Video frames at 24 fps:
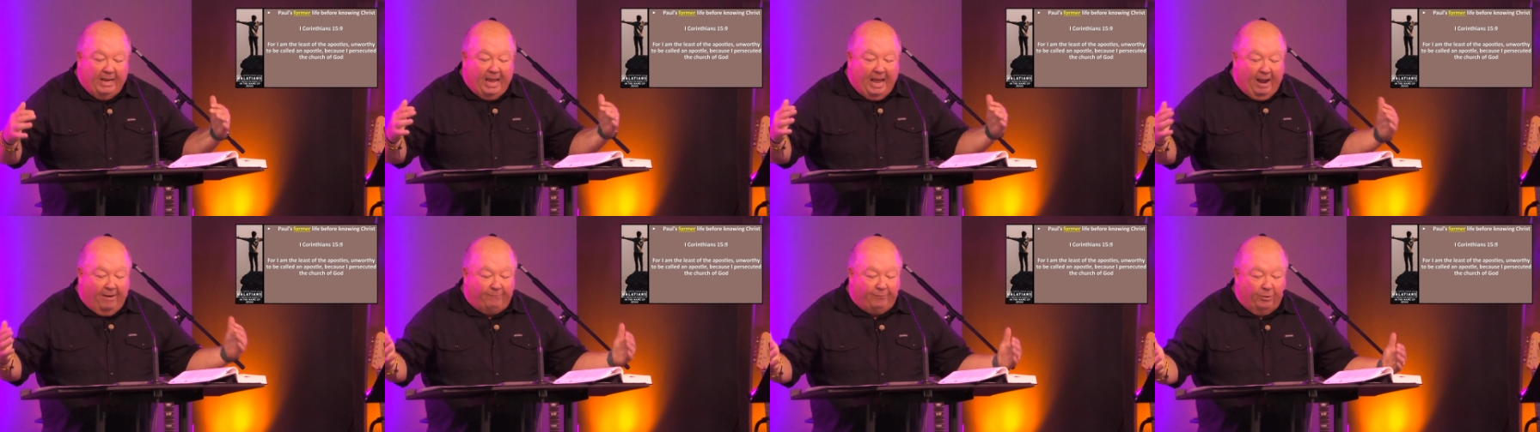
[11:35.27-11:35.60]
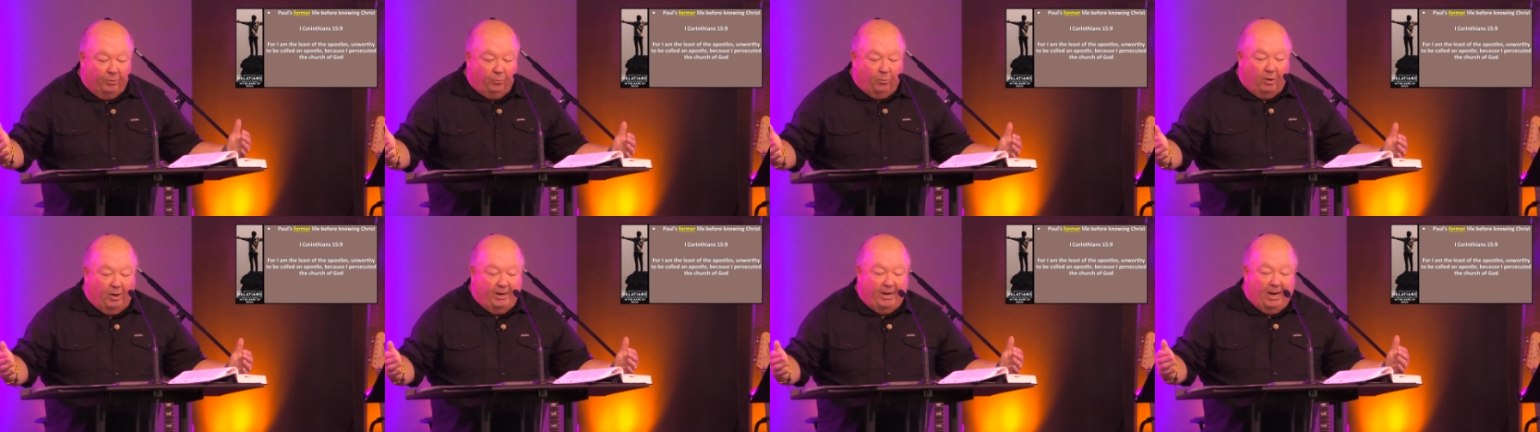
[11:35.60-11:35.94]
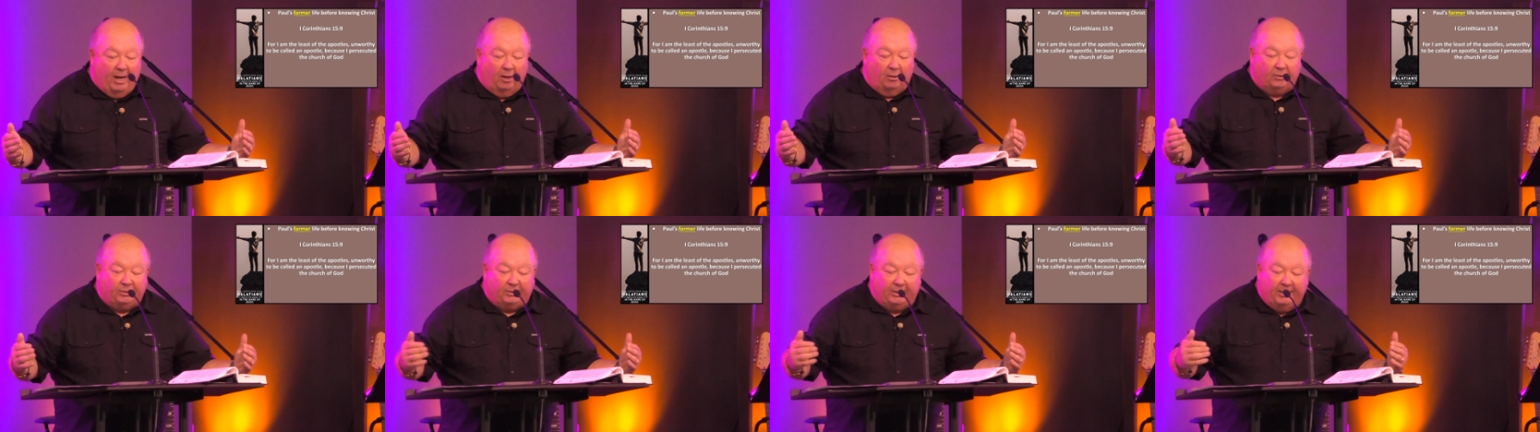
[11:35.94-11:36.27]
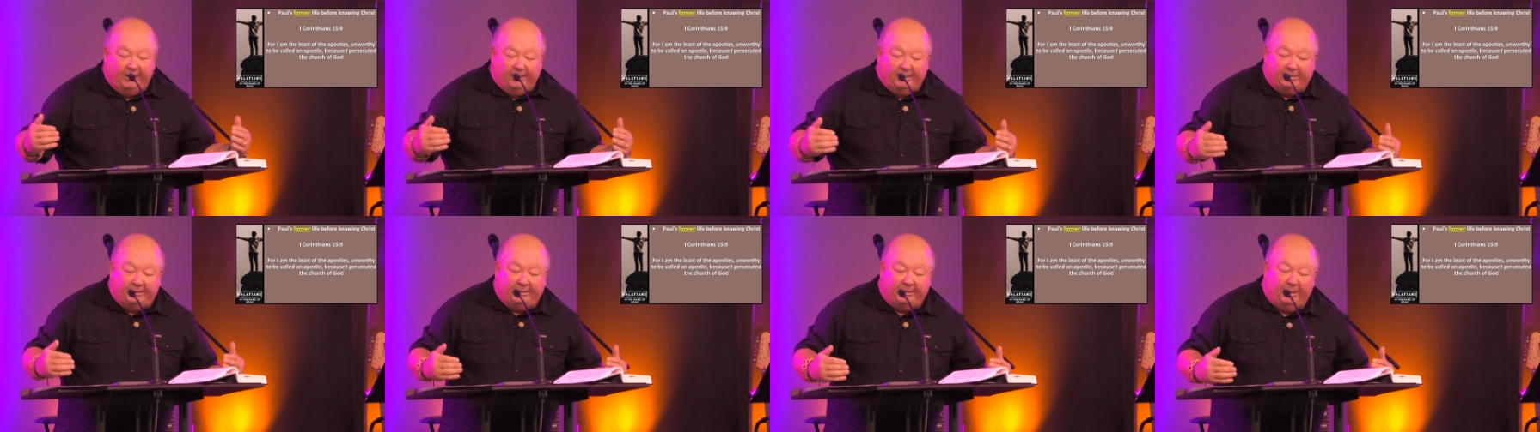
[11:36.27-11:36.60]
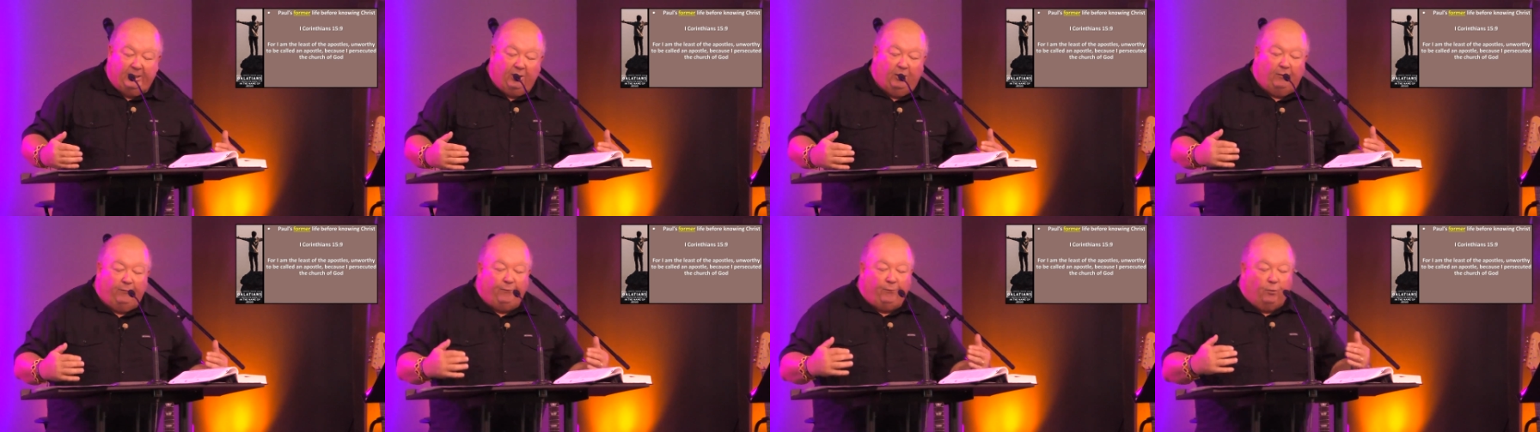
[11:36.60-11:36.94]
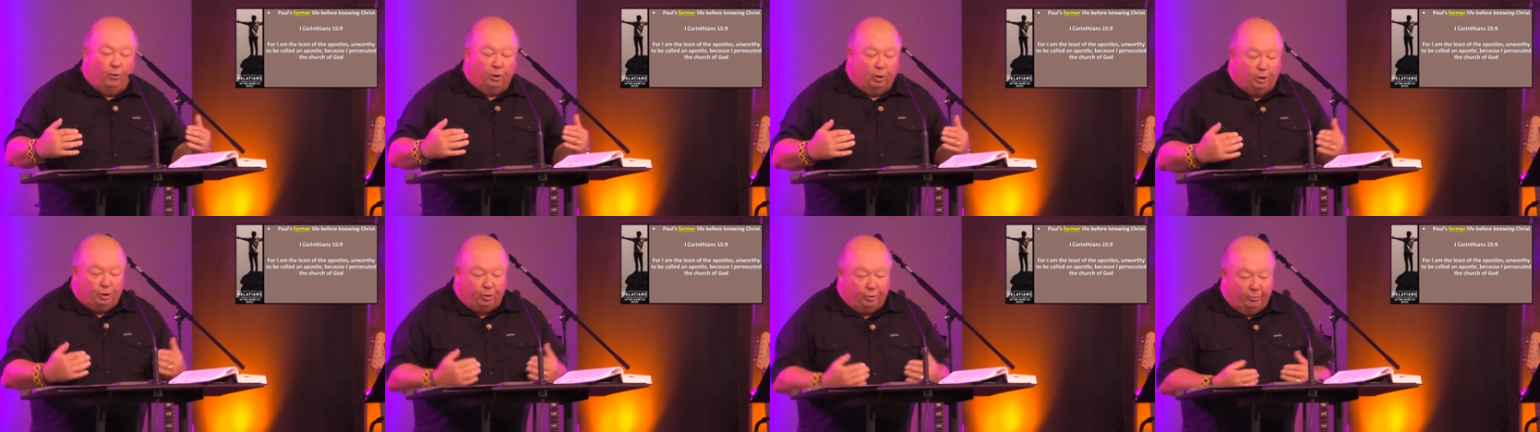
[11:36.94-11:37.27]
everyone else in his zeal
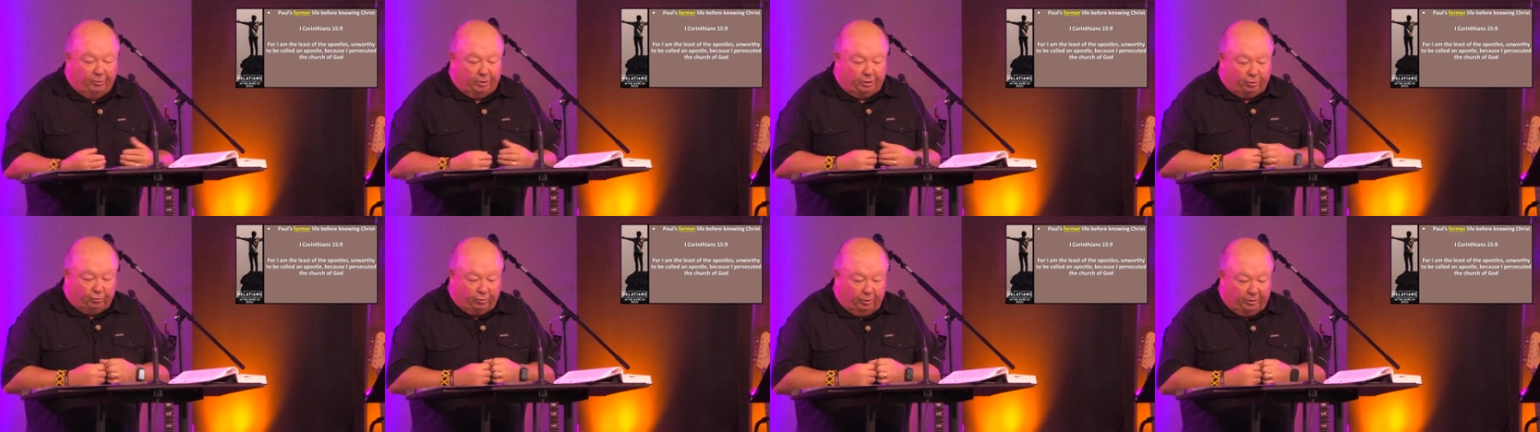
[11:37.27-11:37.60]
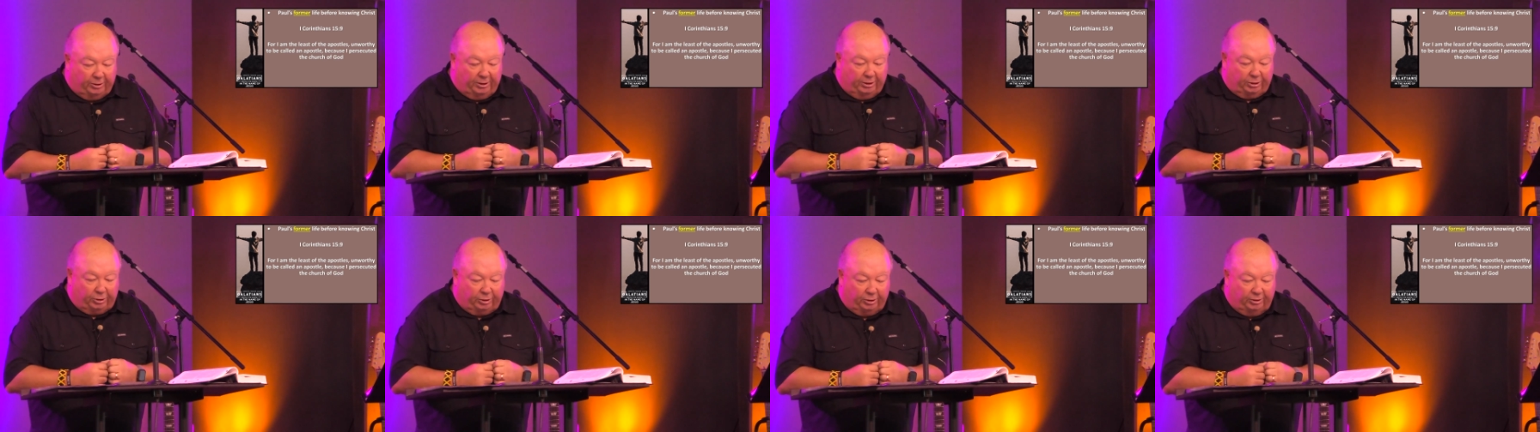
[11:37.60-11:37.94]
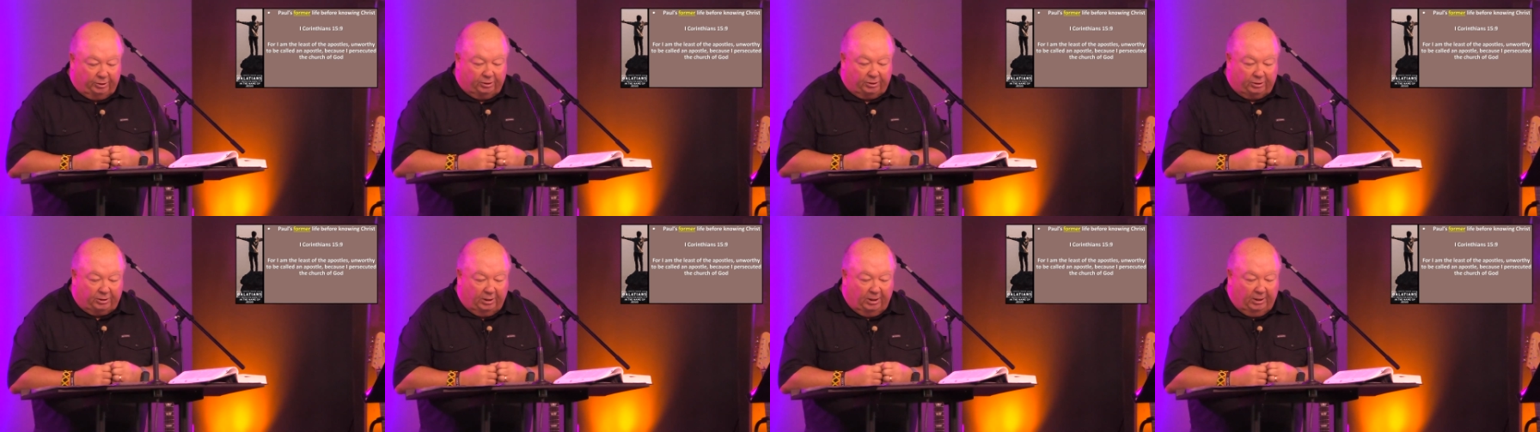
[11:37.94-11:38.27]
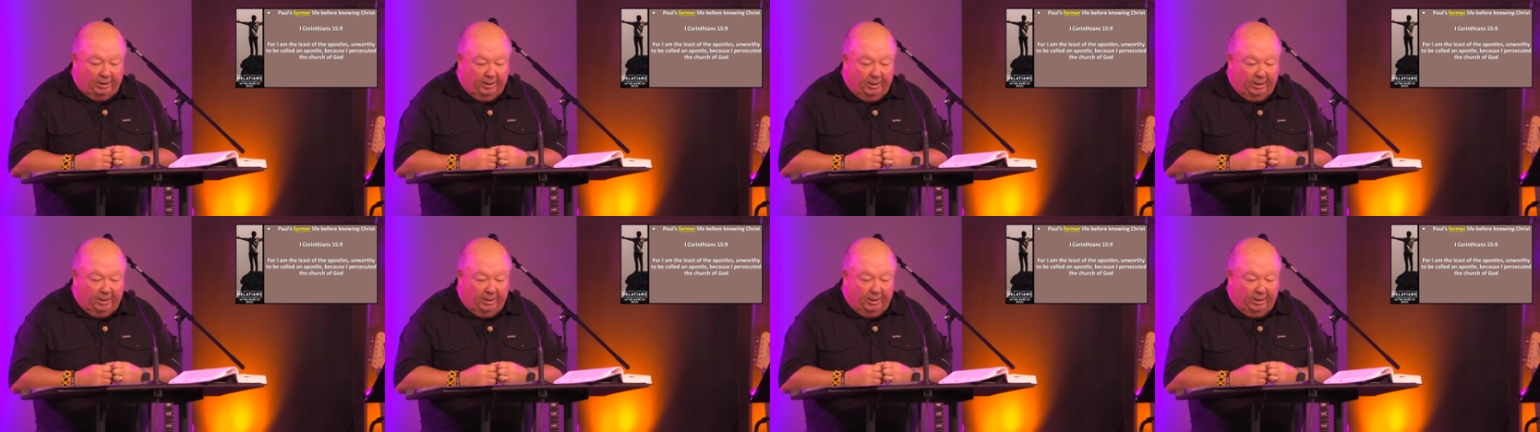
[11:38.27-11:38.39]
for Jewish traditions